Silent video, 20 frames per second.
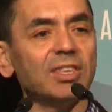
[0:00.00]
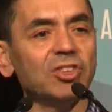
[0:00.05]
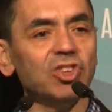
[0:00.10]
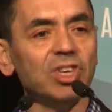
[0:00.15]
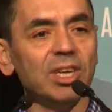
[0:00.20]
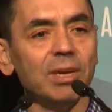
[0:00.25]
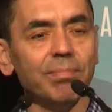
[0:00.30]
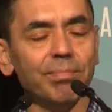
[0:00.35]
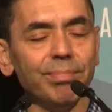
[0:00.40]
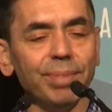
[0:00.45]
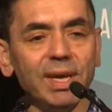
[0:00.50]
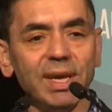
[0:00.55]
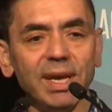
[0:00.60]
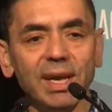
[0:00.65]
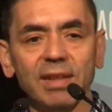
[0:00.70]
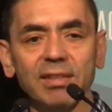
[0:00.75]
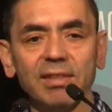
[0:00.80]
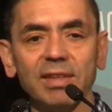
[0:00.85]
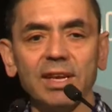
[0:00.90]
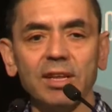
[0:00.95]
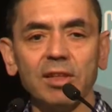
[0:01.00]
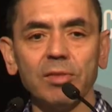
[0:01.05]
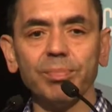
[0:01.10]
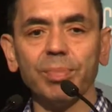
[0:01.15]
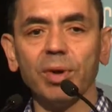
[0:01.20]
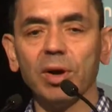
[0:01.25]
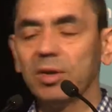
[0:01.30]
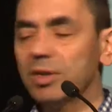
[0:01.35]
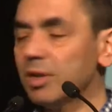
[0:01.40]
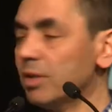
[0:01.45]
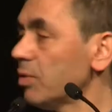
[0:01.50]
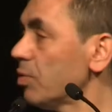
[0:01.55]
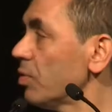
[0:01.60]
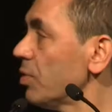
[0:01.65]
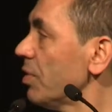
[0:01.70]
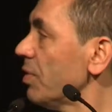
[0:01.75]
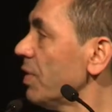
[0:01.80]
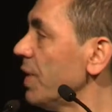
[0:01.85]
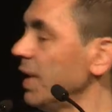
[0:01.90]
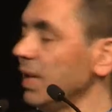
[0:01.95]
GMP and transported to the
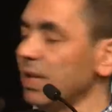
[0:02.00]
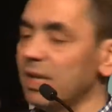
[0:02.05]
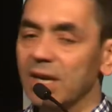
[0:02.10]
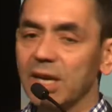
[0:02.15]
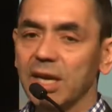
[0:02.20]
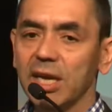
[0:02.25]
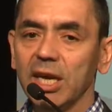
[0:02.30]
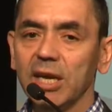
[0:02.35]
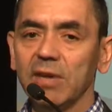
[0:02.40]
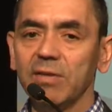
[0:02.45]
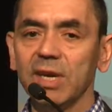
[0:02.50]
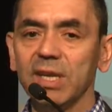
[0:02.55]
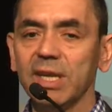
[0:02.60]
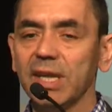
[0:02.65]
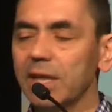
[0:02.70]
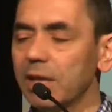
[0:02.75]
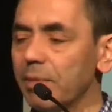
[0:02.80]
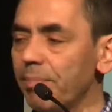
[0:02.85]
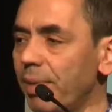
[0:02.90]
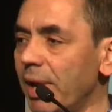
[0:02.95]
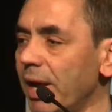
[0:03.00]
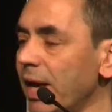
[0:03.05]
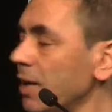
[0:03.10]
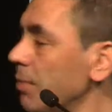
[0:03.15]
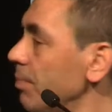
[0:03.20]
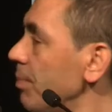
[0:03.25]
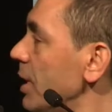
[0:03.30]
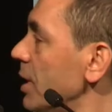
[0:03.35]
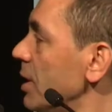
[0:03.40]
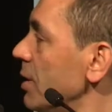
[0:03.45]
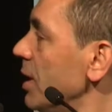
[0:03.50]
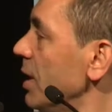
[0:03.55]
center where it is applied by